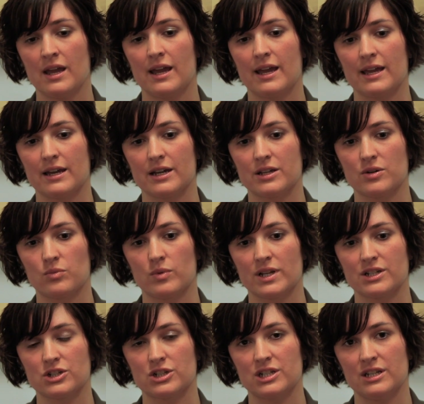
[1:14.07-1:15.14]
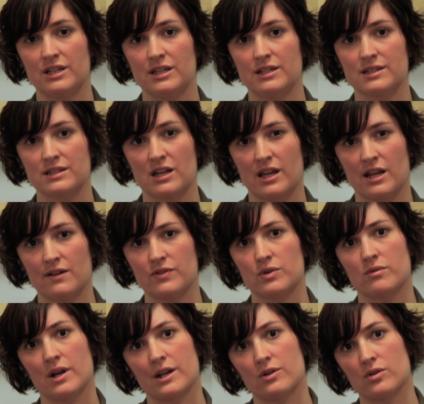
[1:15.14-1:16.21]
and when she does not have the
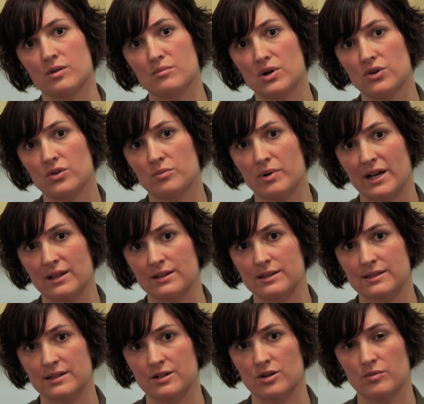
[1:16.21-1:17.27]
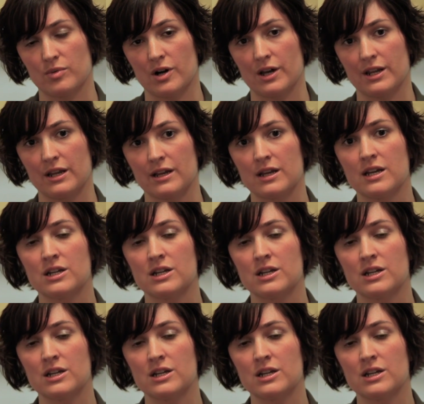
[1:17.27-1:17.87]
right hormonal balance in her body,